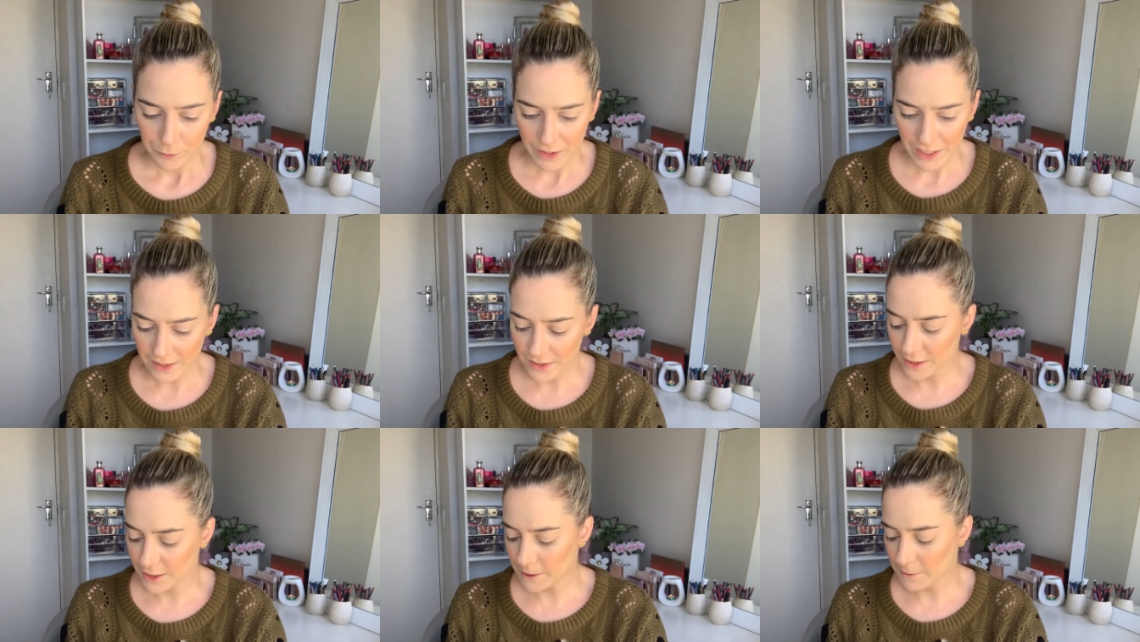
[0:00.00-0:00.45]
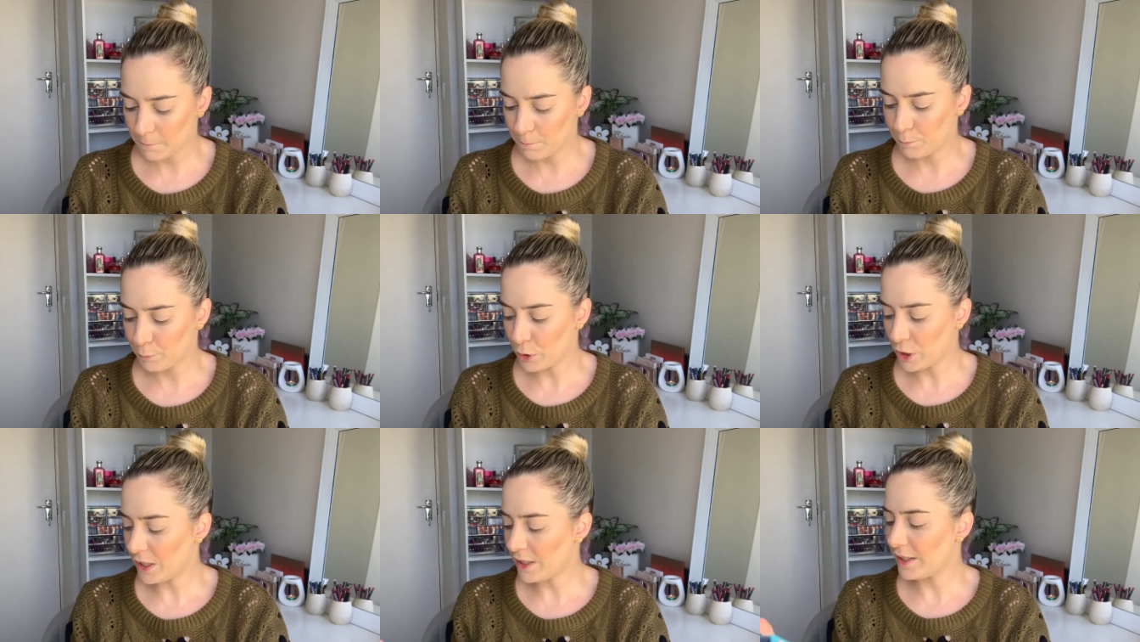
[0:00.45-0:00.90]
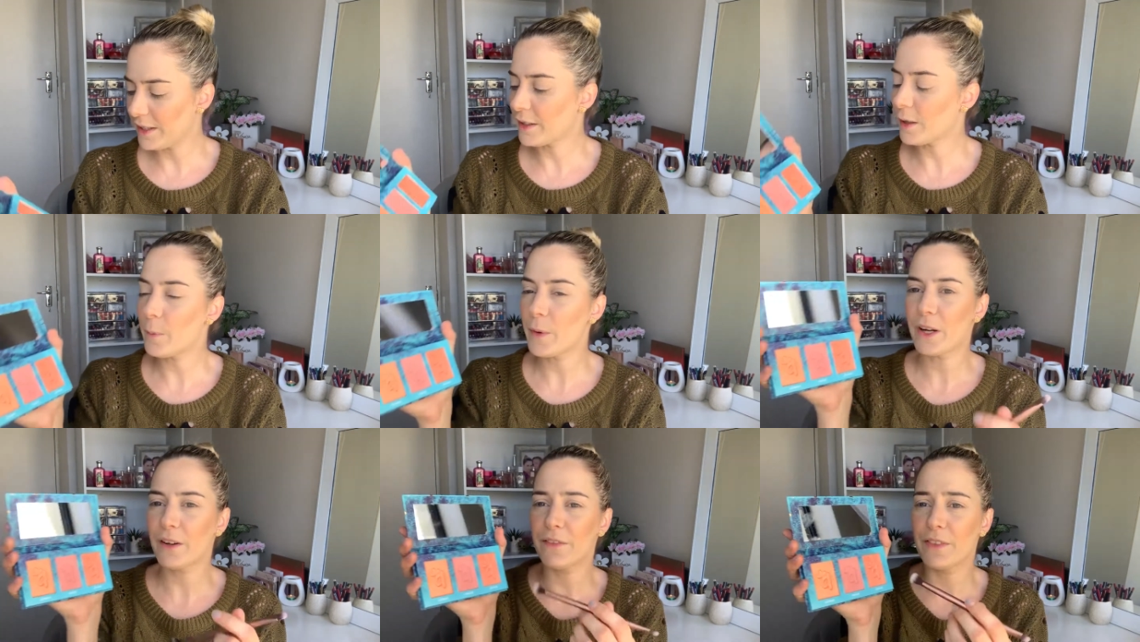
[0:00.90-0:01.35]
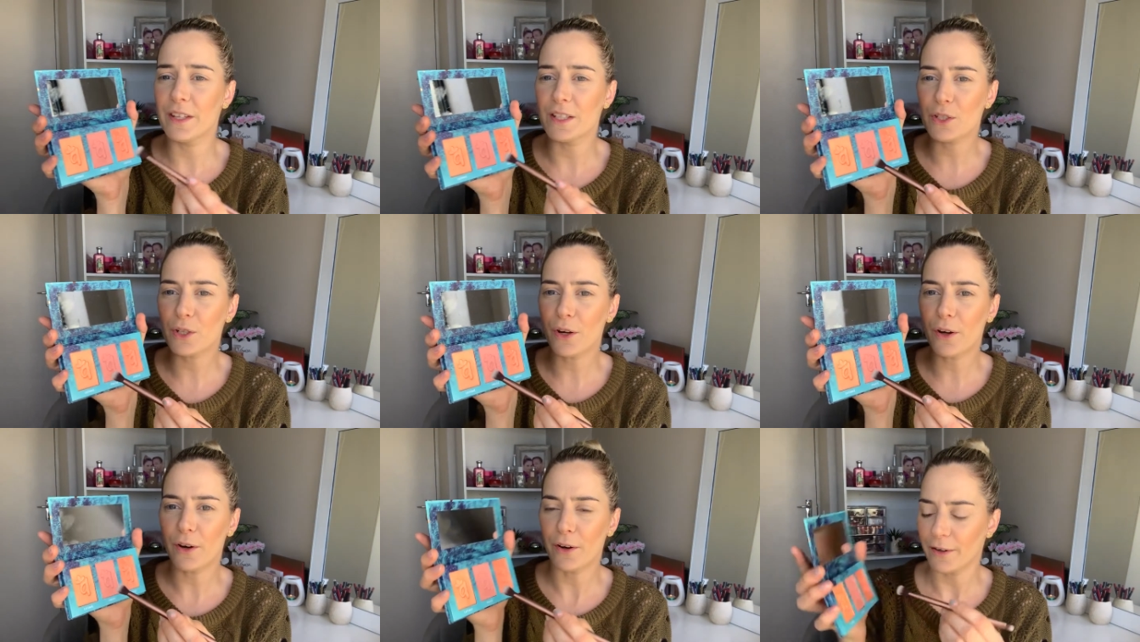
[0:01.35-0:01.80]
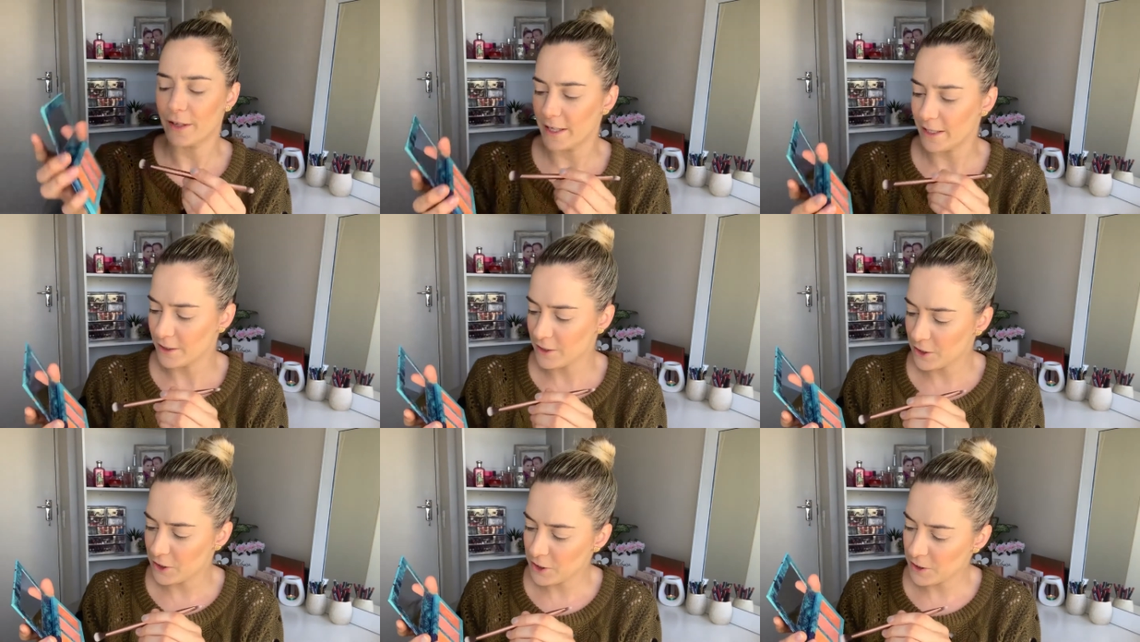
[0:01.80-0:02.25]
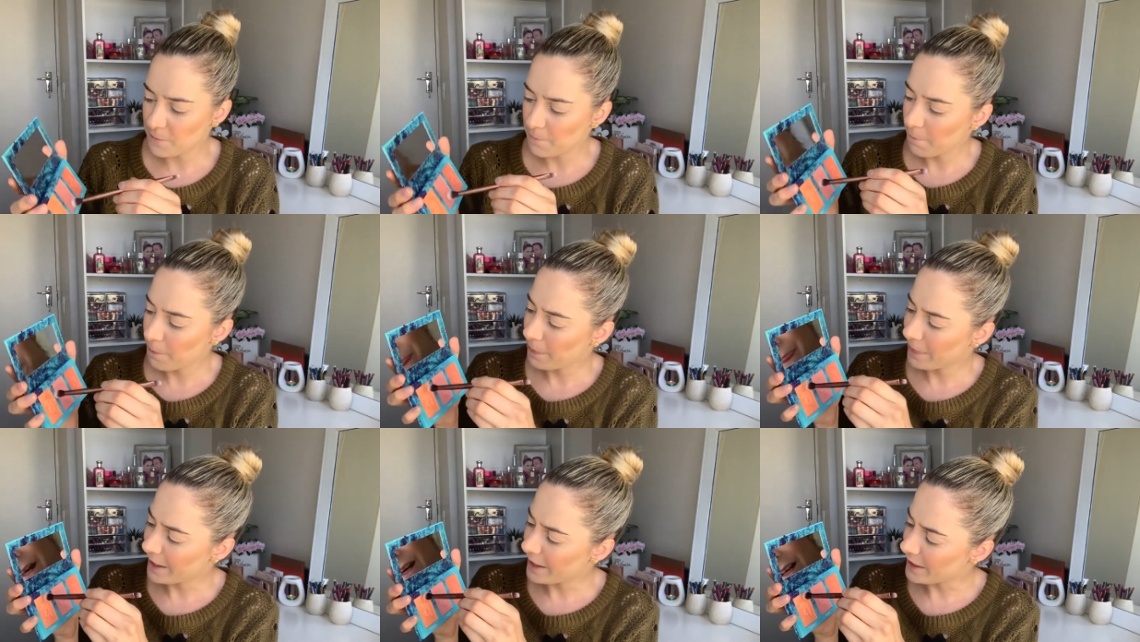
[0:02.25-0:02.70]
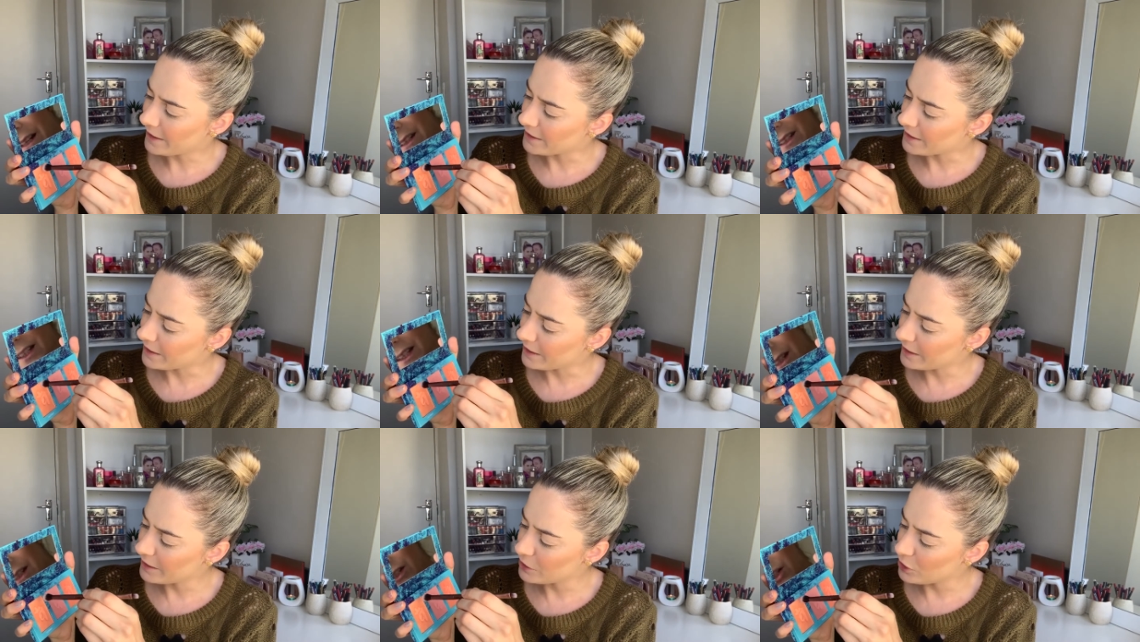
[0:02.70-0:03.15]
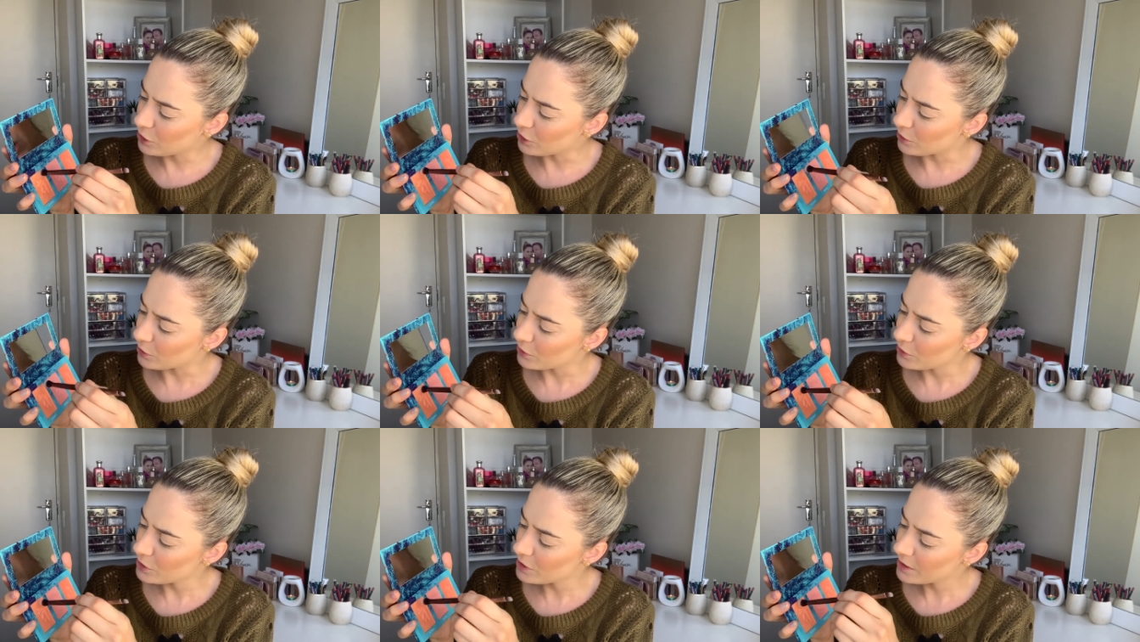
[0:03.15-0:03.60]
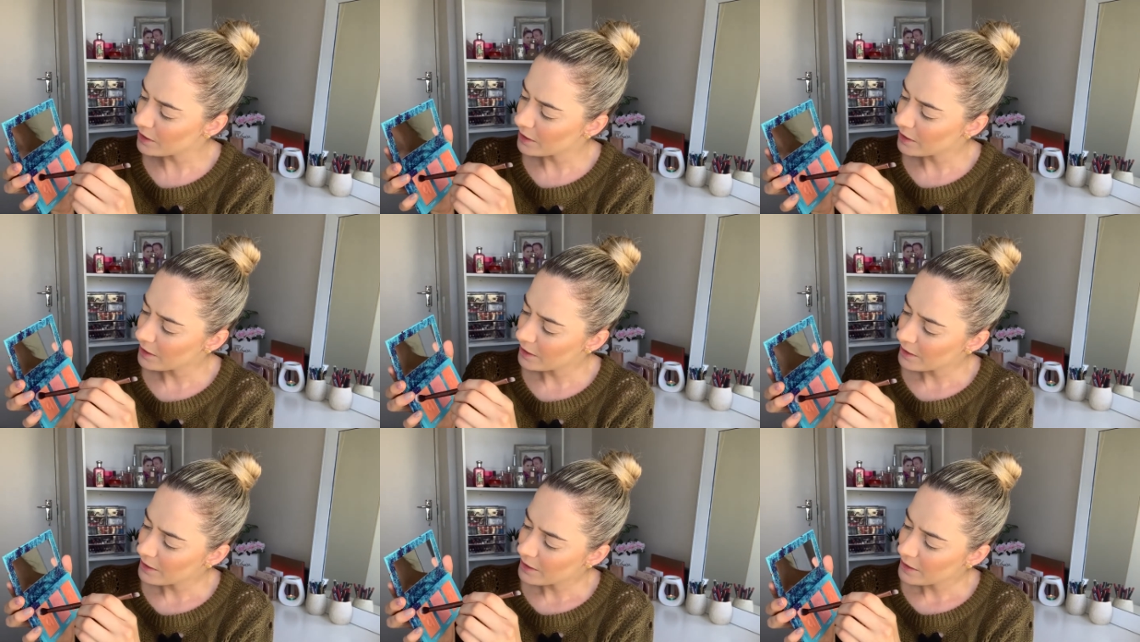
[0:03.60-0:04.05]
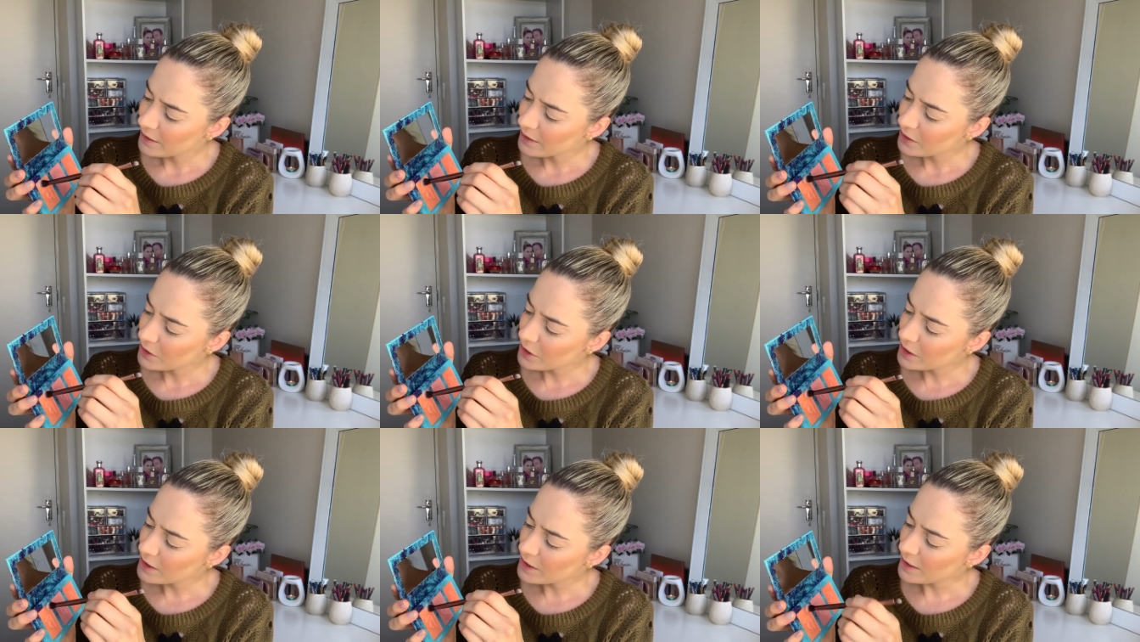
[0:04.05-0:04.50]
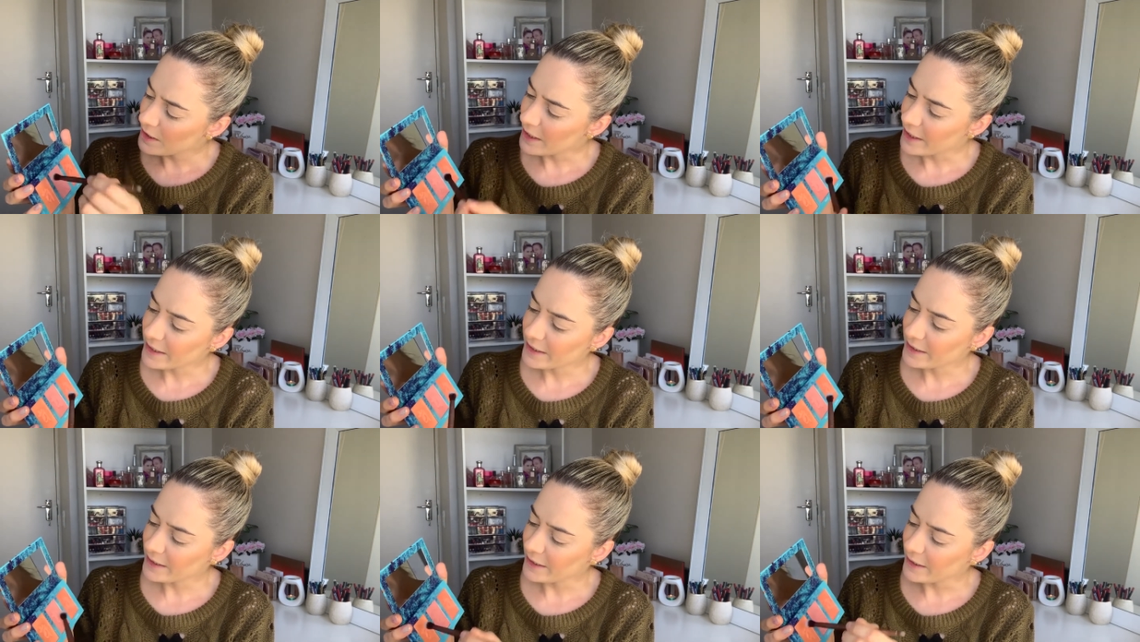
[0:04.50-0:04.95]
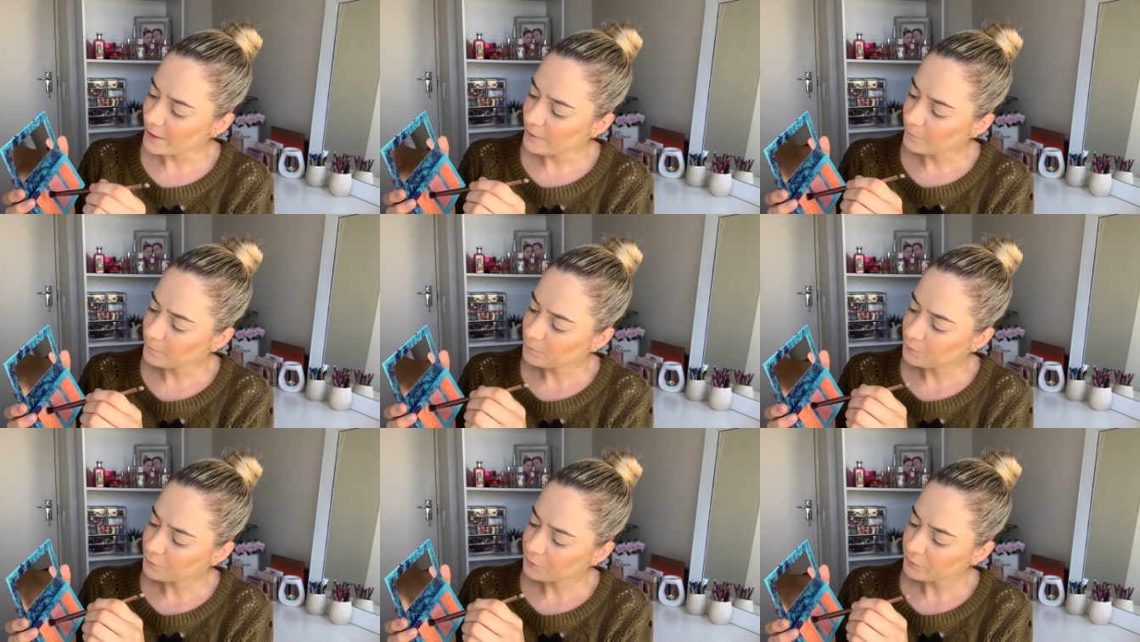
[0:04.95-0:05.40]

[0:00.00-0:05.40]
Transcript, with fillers: let's put a little bit of this orange that I didn't use, just lightly